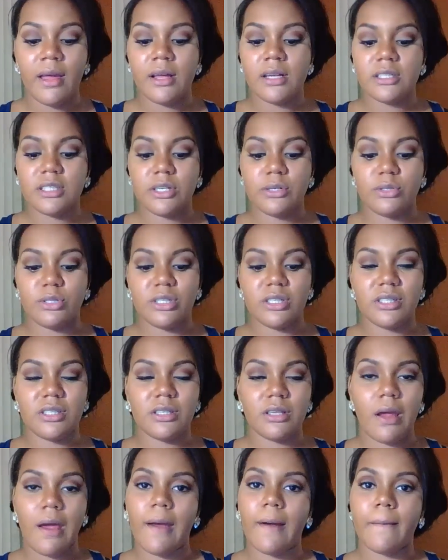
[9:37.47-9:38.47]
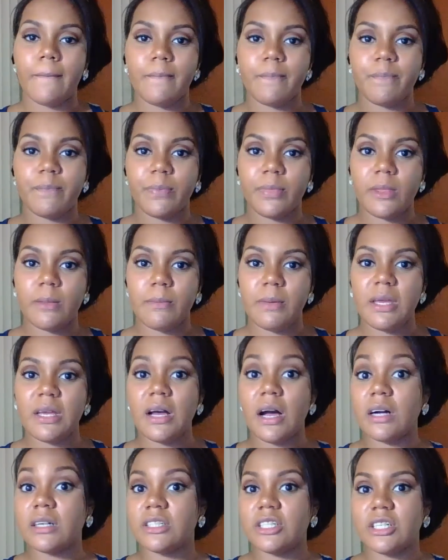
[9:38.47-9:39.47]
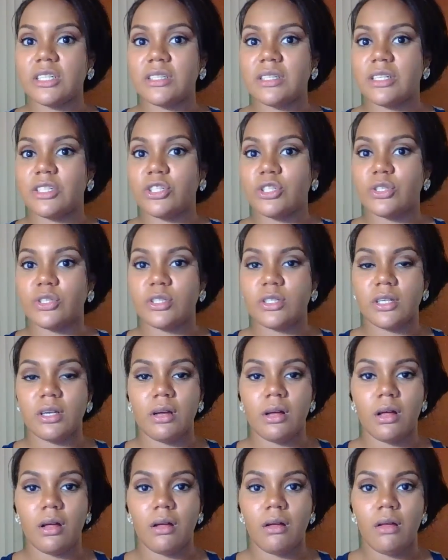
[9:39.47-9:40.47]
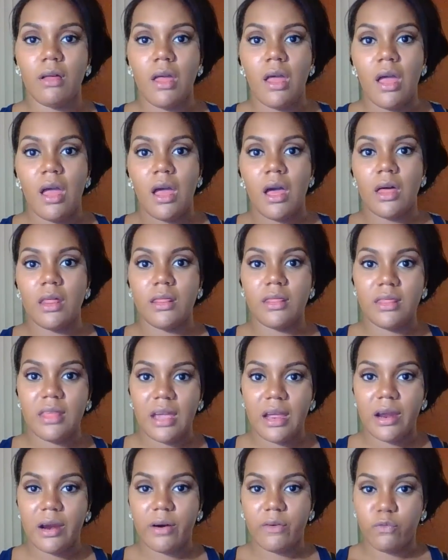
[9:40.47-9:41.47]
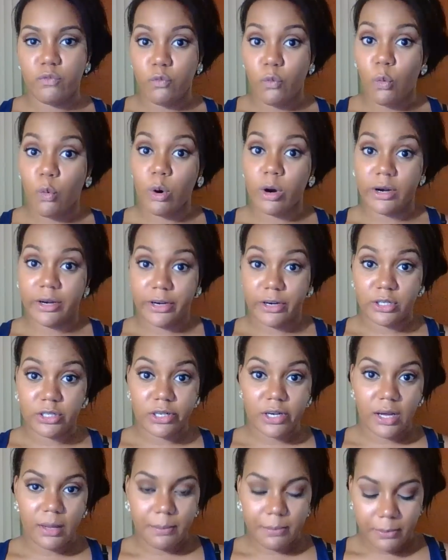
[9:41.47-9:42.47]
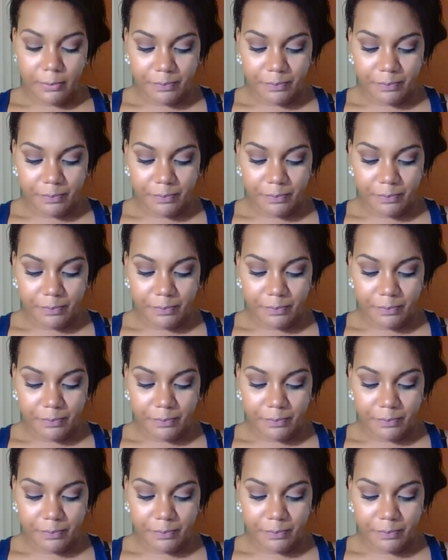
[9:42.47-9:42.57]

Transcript: So just be cautious that you're still there for your job.